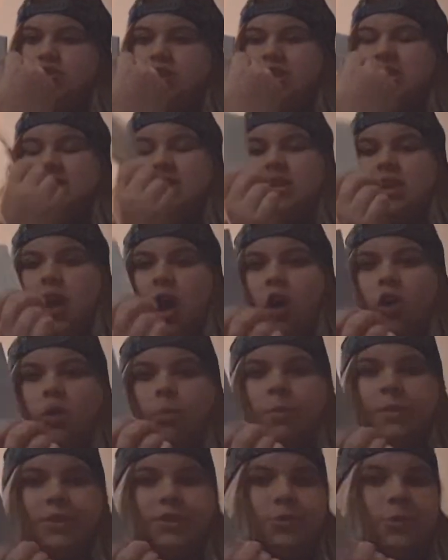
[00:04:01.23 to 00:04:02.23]
So that's a
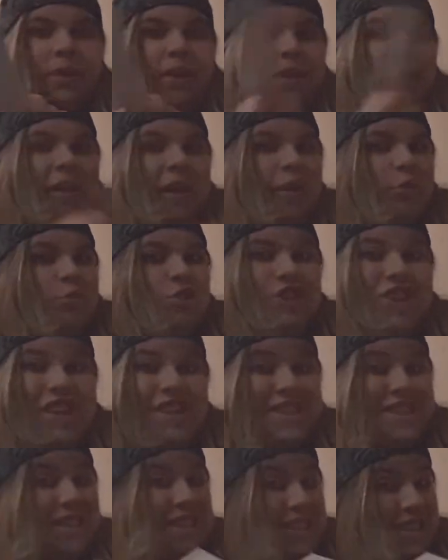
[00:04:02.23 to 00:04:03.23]
dollar per 25, which
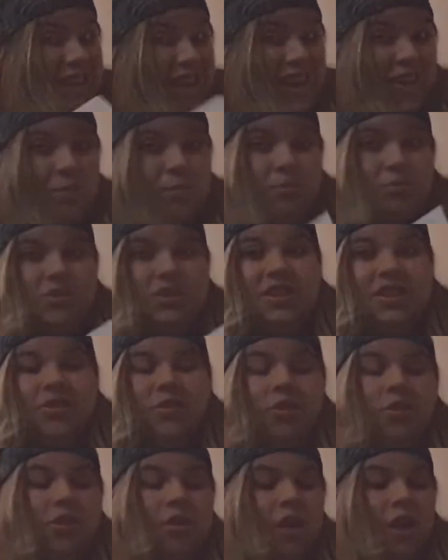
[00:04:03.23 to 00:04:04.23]
isn't a terrible
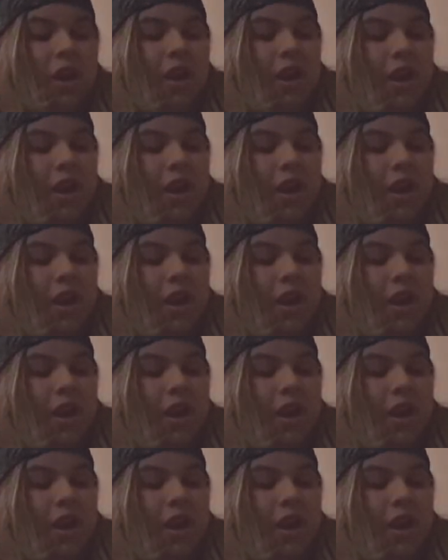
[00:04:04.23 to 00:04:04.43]
deal.